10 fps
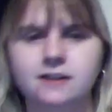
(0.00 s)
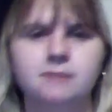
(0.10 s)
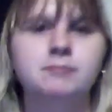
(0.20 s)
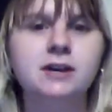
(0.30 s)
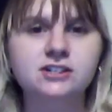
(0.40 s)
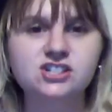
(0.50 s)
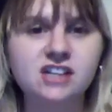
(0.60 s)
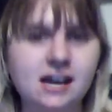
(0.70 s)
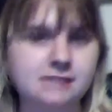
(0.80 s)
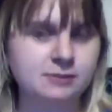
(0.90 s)
But she
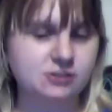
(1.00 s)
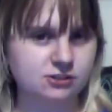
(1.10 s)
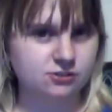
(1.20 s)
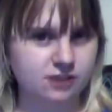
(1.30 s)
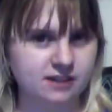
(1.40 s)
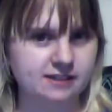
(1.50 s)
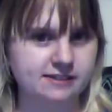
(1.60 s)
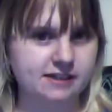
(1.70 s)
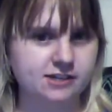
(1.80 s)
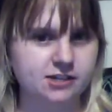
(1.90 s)
has a personal training
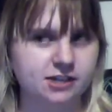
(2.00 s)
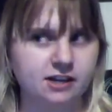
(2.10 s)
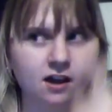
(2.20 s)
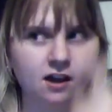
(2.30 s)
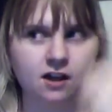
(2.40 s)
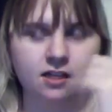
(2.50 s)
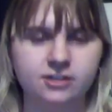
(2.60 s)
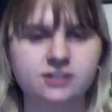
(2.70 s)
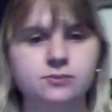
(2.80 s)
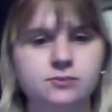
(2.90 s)
session
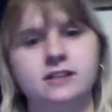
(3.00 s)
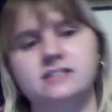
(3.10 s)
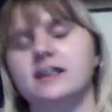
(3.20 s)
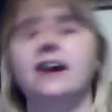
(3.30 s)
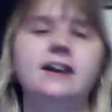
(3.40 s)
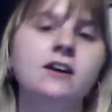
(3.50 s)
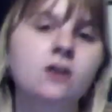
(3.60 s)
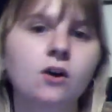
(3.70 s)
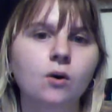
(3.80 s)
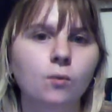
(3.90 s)
this Wednesday
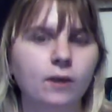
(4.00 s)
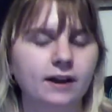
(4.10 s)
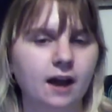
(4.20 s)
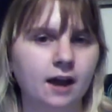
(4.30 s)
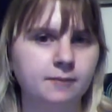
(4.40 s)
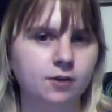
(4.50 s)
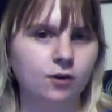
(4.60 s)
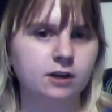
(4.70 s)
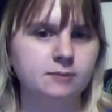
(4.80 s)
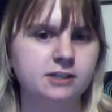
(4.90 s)
when I'm
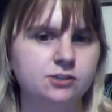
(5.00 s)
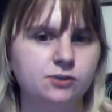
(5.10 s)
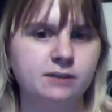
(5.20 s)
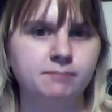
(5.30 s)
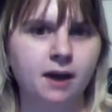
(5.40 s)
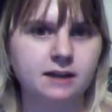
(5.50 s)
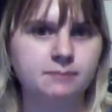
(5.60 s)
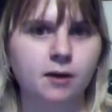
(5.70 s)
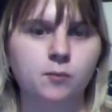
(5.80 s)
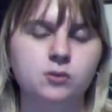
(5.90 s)
going to be doing body
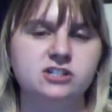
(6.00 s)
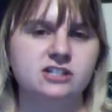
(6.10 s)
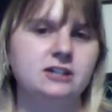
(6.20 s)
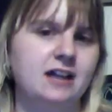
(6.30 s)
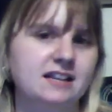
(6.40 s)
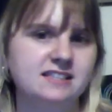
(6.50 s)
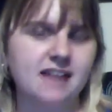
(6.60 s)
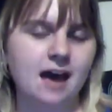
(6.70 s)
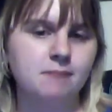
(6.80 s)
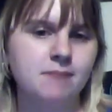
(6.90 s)
pump, which is a class
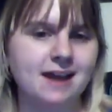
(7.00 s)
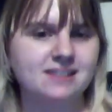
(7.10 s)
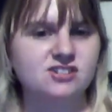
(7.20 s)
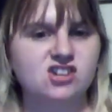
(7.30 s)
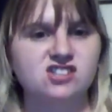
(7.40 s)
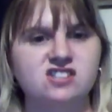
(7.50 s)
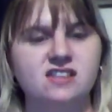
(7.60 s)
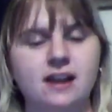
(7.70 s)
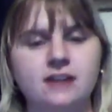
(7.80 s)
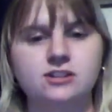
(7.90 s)
that Matt suggested
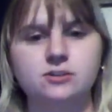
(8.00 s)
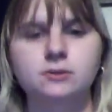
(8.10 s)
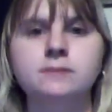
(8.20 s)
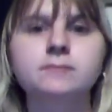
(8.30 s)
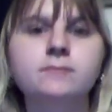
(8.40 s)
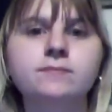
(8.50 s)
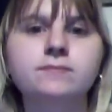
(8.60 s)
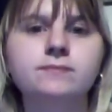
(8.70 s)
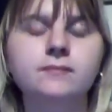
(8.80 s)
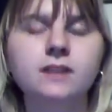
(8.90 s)
that I do.
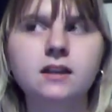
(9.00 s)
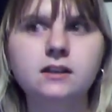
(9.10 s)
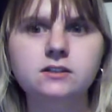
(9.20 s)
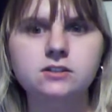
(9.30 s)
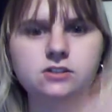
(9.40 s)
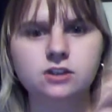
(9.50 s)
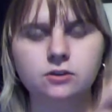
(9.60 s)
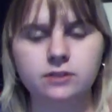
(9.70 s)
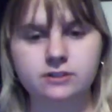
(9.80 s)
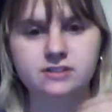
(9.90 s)
So
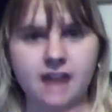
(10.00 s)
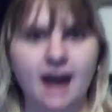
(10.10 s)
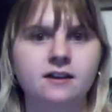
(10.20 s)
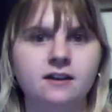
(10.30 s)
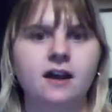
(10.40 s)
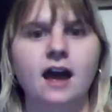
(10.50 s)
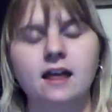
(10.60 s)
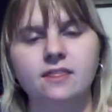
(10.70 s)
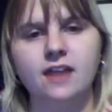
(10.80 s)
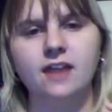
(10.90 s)
there's that.
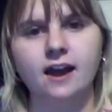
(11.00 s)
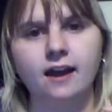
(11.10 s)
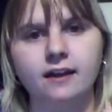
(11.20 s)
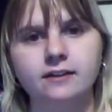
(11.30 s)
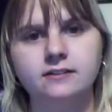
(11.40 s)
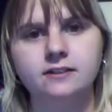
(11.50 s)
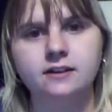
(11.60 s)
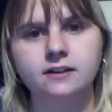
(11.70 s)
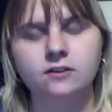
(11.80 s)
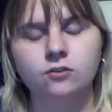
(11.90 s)
And then
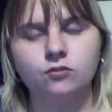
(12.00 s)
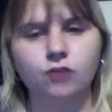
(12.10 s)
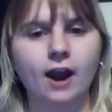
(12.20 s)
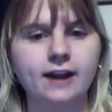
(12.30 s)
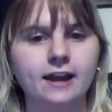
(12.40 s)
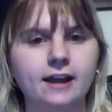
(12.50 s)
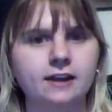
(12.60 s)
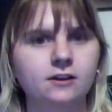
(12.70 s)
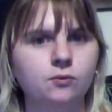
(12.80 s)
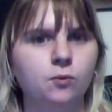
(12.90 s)

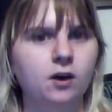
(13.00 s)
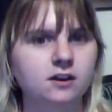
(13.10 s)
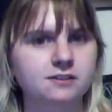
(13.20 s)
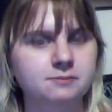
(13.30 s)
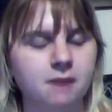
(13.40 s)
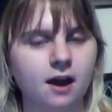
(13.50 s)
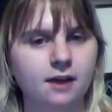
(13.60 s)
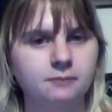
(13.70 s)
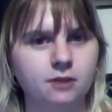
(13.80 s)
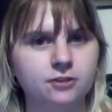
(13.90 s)
Friday was
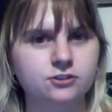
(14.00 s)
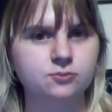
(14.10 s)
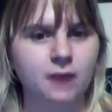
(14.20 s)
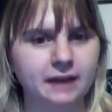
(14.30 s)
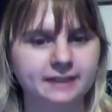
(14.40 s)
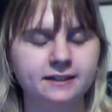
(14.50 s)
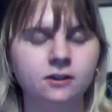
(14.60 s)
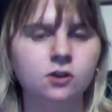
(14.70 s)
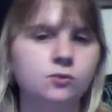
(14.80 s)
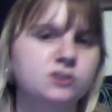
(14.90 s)
my brother's wedding,
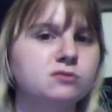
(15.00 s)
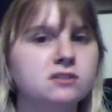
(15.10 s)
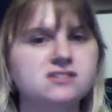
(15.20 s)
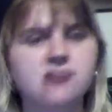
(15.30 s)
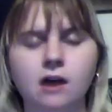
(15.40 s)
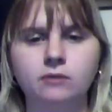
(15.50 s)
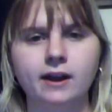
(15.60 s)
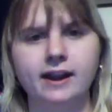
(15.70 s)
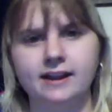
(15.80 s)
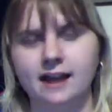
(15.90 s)
which was
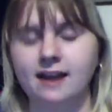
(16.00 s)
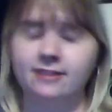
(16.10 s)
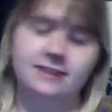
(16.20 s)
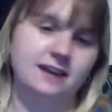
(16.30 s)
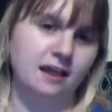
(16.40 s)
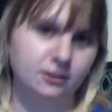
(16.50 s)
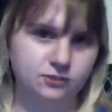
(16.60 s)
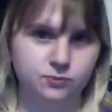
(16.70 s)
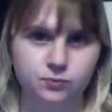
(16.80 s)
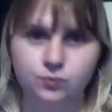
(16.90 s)
alright. I think I
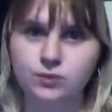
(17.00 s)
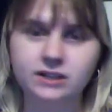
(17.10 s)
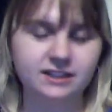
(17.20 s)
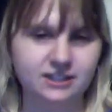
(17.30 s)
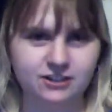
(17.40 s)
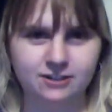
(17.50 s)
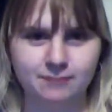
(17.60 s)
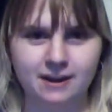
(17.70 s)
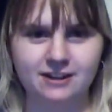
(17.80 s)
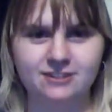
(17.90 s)
looked really good in
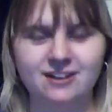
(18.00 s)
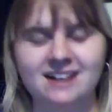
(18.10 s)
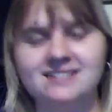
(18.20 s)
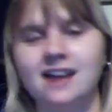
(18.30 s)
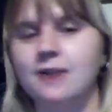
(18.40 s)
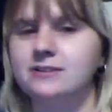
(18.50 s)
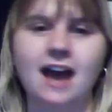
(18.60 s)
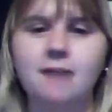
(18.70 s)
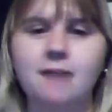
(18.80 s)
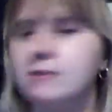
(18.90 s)
my dress. I was
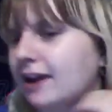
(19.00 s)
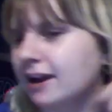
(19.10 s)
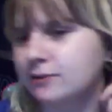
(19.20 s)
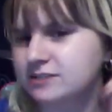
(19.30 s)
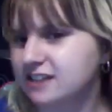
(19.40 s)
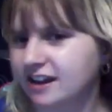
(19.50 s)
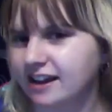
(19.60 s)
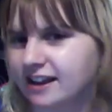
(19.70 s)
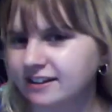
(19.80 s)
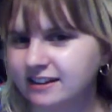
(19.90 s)
happy my hair was done.
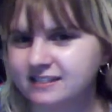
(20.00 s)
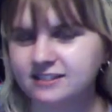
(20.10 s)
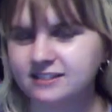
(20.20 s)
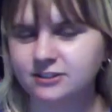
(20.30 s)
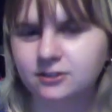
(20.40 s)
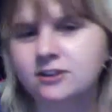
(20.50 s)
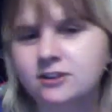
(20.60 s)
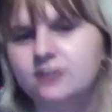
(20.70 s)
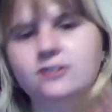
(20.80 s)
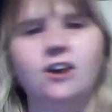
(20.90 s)
I had nice little
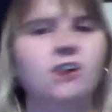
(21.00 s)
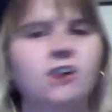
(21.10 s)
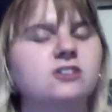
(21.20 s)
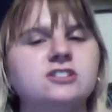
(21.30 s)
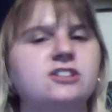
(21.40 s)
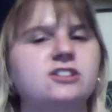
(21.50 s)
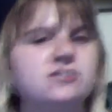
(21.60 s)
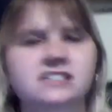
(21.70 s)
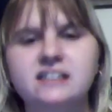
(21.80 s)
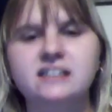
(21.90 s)
curls. You'll
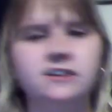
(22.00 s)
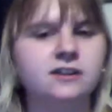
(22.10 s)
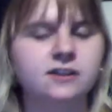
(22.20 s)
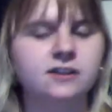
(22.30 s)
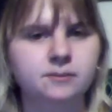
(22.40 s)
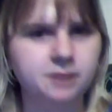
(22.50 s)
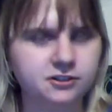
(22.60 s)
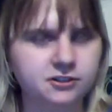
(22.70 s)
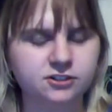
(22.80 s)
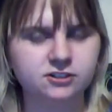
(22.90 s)
see
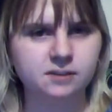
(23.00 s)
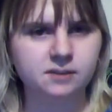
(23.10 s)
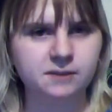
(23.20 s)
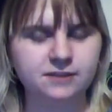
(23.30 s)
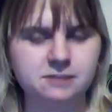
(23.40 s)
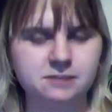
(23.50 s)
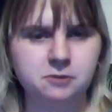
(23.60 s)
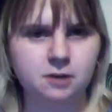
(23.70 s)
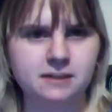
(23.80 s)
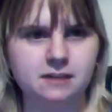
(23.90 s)
pictures on my Facebook
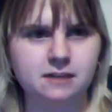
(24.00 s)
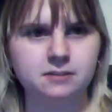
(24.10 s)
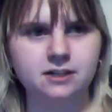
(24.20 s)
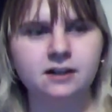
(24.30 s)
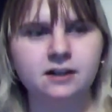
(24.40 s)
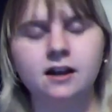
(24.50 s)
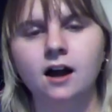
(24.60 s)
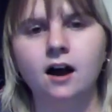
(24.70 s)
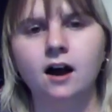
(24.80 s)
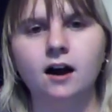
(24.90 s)
or my Tumblr.
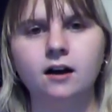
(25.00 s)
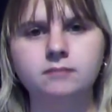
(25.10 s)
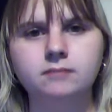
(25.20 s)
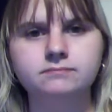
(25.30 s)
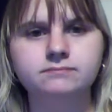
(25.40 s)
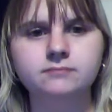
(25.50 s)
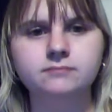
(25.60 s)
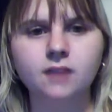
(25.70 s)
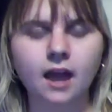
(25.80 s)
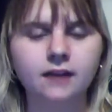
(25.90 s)
Um,
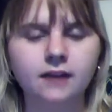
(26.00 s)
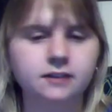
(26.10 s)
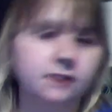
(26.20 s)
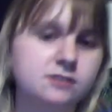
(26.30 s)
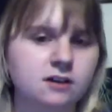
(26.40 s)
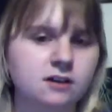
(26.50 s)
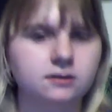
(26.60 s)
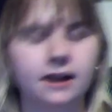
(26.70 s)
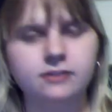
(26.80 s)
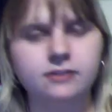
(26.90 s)
and it was
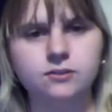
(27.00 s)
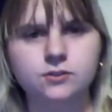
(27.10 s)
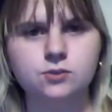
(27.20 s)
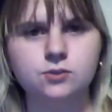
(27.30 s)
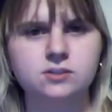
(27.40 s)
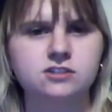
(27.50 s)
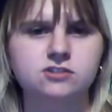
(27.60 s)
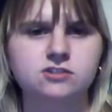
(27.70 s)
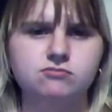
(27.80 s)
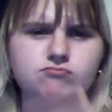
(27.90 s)
alright. The food
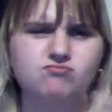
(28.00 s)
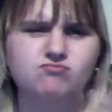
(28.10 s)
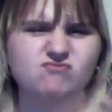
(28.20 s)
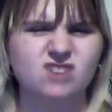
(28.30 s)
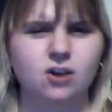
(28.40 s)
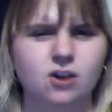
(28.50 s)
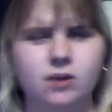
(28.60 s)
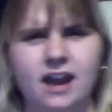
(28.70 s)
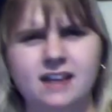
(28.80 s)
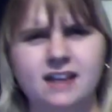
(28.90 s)
was
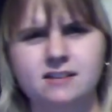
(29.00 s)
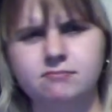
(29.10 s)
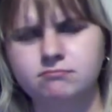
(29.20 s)
okay.